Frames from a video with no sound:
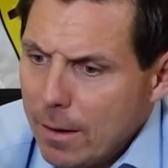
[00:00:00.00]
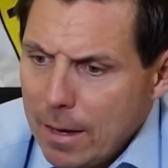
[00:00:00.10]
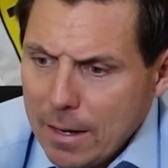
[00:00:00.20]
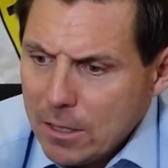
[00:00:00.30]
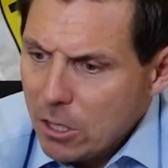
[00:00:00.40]

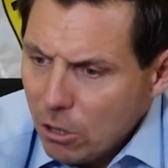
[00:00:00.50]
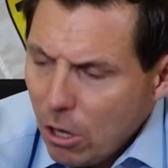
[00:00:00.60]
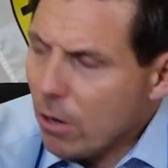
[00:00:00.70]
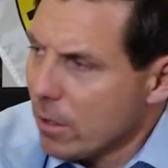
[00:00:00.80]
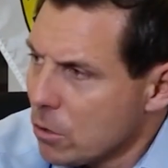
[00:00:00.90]
It is the
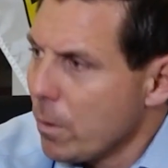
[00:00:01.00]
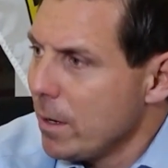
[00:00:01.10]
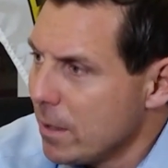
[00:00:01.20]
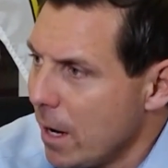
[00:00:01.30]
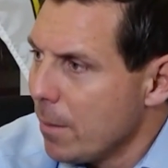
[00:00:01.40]
longest
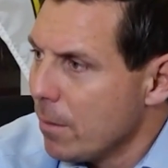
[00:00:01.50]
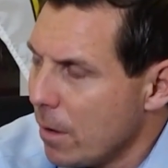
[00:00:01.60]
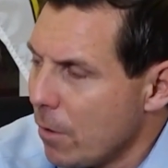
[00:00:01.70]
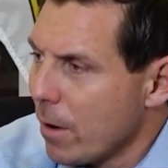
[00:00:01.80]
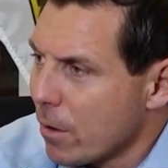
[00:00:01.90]
wait time
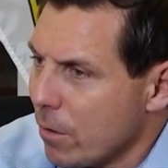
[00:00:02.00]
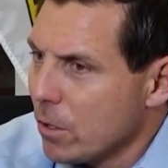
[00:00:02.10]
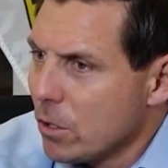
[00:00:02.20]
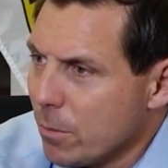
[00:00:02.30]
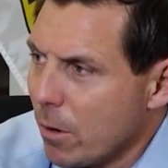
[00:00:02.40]
in our
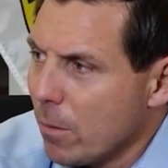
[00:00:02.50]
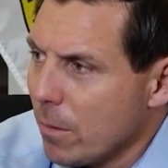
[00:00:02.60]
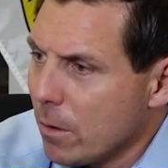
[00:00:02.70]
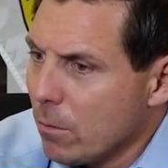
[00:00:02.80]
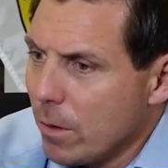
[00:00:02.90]
recreation
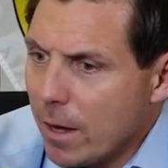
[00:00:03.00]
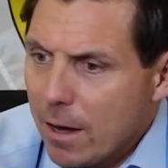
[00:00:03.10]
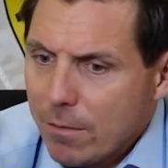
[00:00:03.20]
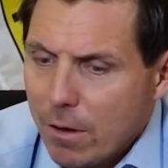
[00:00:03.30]
department. We have